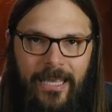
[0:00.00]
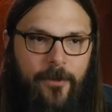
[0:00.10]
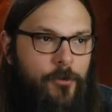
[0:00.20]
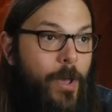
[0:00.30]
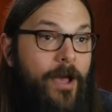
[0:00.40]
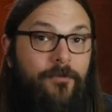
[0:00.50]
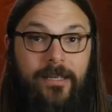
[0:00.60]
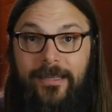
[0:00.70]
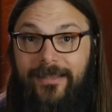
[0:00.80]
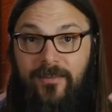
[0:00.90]
If you have to
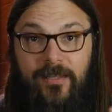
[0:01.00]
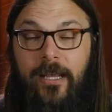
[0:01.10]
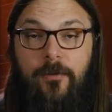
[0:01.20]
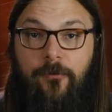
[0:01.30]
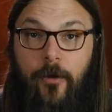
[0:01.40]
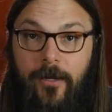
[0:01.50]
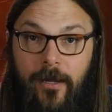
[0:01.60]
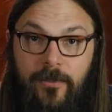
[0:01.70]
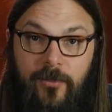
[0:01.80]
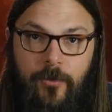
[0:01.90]
hit the second fret
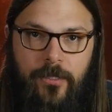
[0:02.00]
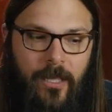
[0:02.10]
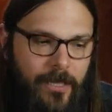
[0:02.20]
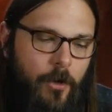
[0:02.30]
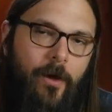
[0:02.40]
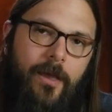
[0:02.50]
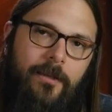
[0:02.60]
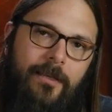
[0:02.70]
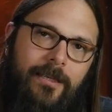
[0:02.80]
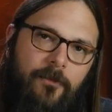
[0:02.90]
on a string, go ahead
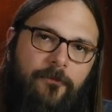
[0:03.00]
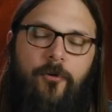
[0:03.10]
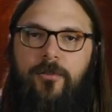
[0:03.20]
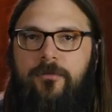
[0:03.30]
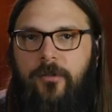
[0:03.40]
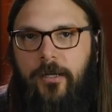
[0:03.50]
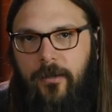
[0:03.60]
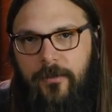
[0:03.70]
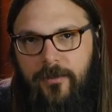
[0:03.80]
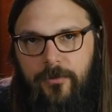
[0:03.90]
and hit the first fret
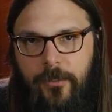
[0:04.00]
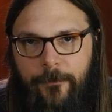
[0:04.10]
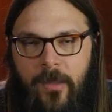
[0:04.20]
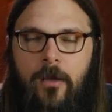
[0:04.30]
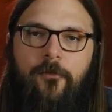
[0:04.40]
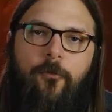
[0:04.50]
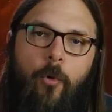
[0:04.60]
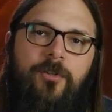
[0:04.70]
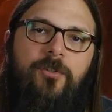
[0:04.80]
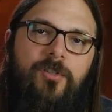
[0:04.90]
on a string.
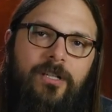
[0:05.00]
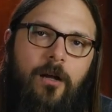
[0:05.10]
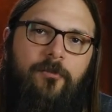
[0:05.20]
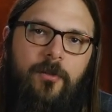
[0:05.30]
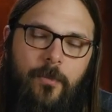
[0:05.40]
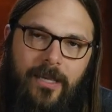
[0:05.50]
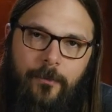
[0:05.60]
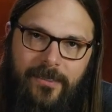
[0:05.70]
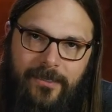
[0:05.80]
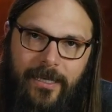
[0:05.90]
Force yourself to make a
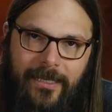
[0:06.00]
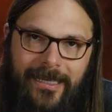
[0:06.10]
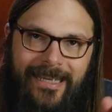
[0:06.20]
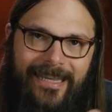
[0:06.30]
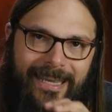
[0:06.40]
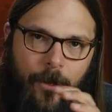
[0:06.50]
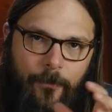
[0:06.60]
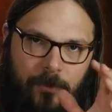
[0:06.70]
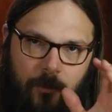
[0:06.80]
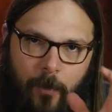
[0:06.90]
mistake. Now,
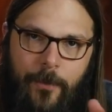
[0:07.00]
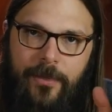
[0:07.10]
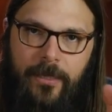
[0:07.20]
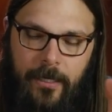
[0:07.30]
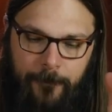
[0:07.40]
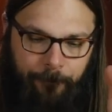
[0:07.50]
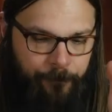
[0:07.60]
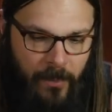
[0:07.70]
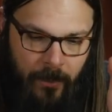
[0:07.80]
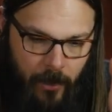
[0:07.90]
you might be thinking,
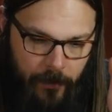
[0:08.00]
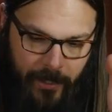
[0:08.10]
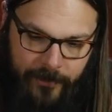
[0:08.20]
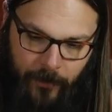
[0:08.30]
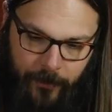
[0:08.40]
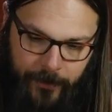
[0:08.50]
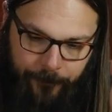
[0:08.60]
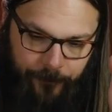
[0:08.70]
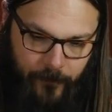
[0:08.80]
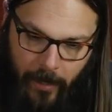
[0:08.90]
okay, Tony,
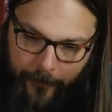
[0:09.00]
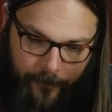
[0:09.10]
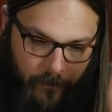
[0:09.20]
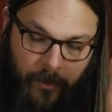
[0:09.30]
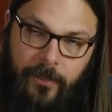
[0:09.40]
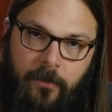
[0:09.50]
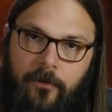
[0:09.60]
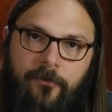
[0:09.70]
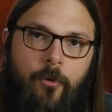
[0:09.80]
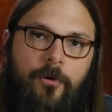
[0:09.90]
I'm really
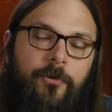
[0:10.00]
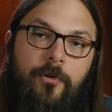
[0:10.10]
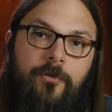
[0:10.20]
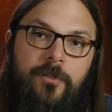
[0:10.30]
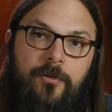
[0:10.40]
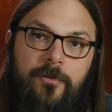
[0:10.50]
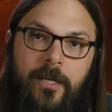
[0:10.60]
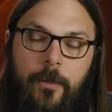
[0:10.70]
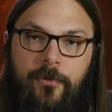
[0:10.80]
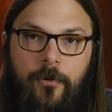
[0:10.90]
looking forward to Acoustic
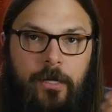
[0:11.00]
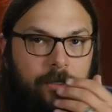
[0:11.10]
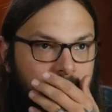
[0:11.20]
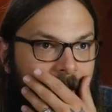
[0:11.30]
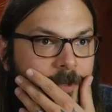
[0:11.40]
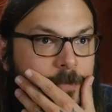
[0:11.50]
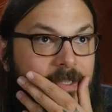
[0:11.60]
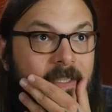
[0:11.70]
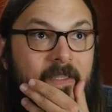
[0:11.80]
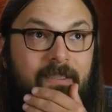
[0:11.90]
Tuesday episode 85, but
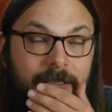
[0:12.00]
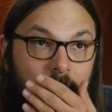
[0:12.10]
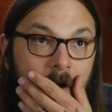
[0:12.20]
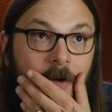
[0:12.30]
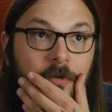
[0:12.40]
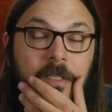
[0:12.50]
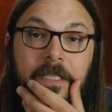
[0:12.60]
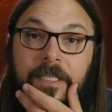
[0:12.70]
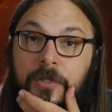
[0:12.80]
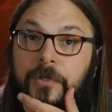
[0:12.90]
this is an awfully
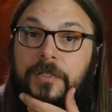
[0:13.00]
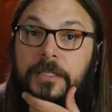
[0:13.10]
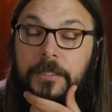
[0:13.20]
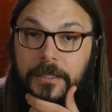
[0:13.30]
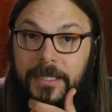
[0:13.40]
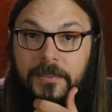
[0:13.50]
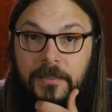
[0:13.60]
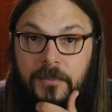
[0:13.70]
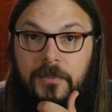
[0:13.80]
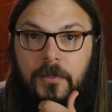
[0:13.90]
interesting
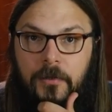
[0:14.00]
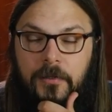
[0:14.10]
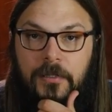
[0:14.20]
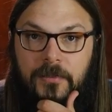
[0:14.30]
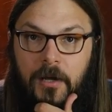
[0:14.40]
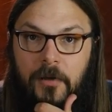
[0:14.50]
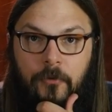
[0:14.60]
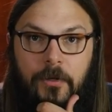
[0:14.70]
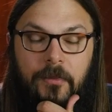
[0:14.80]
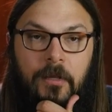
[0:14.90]
lesson to start things off
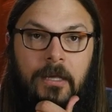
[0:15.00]
with.